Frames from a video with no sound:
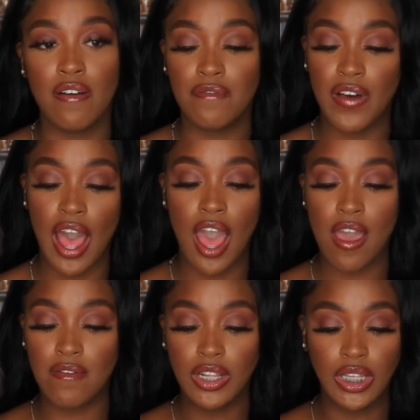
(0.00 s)

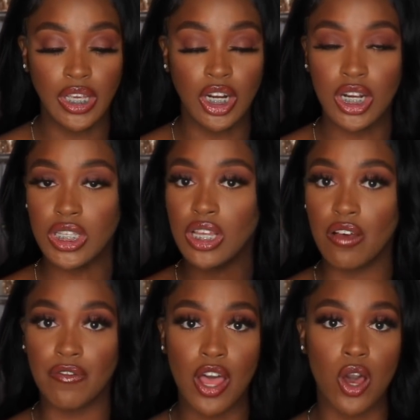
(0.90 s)
5 liters
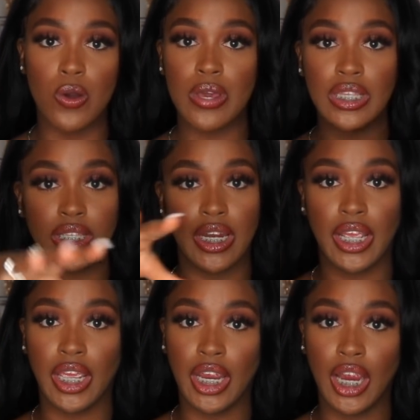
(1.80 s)
of Coke
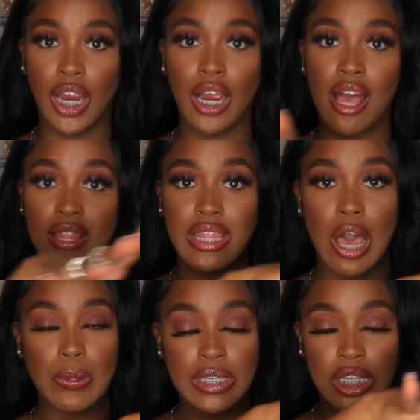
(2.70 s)
sitting here.
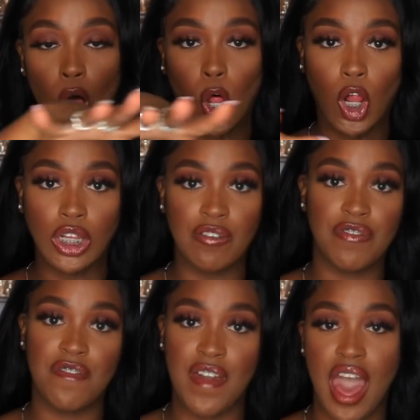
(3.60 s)
That was all of
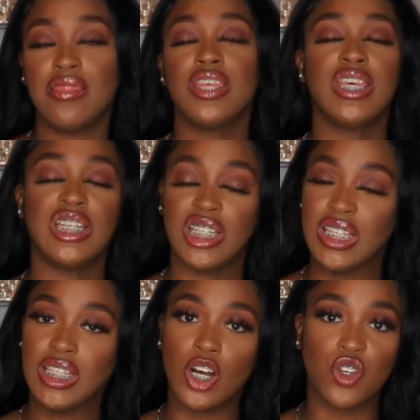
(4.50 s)
the fat that they
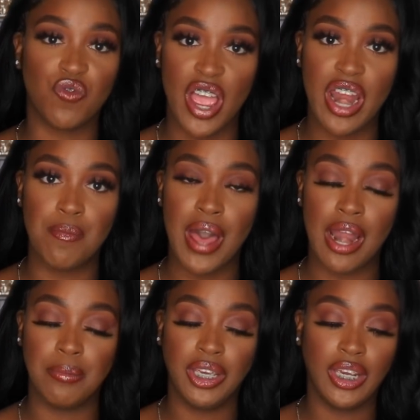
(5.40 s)
just sucked right up out
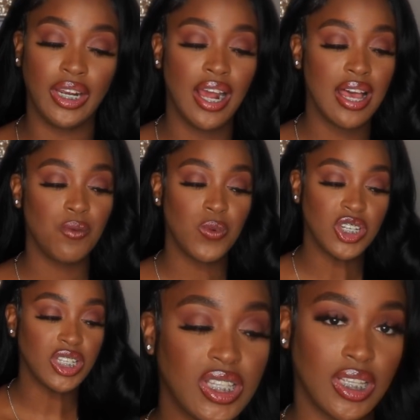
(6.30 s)
of me, which
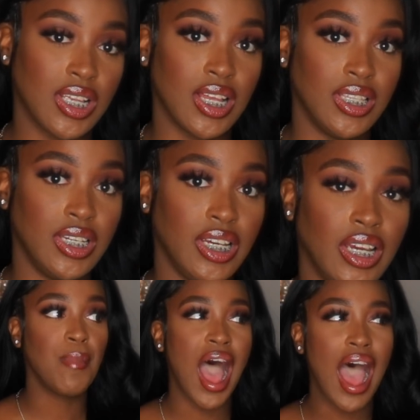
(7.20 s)
is disgusting.
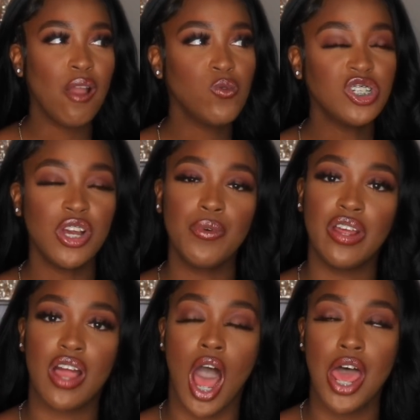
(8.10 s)
I wish I would
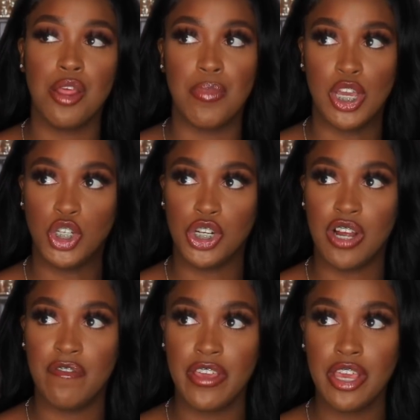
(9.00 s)
have gotten a picture
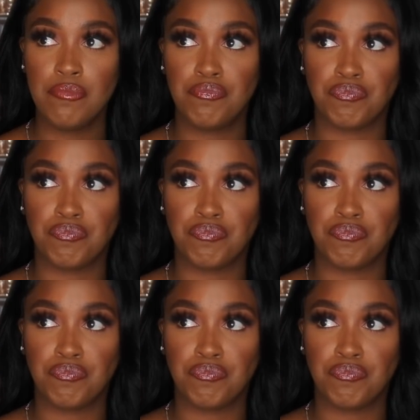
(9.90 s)
of it,